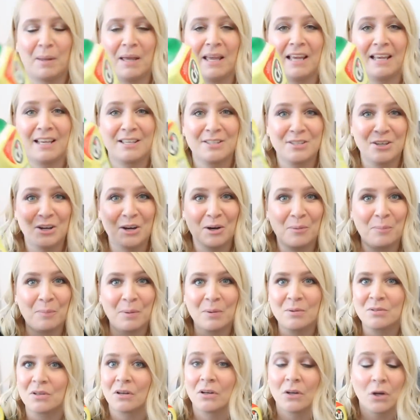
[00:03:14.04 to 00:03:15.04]
picked up,
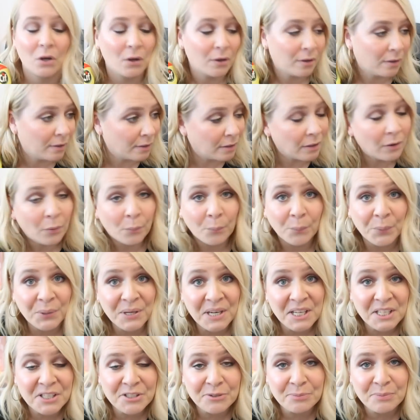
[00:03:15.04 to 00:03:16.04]
he was like, we
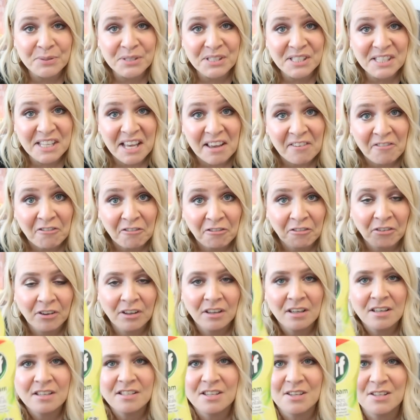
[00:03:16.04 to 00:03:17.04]
need some Sif.
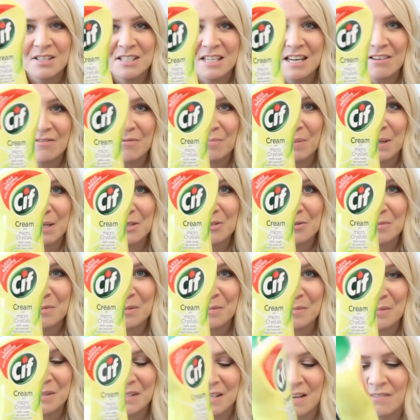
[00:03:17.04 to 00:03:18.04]
Stephen picked up
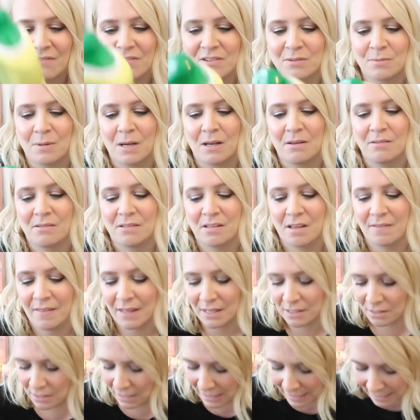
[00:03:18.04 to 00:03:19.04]
some Sif as well. So
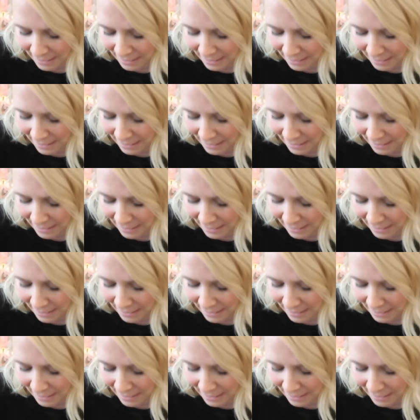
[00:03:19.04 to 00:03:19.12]
that's the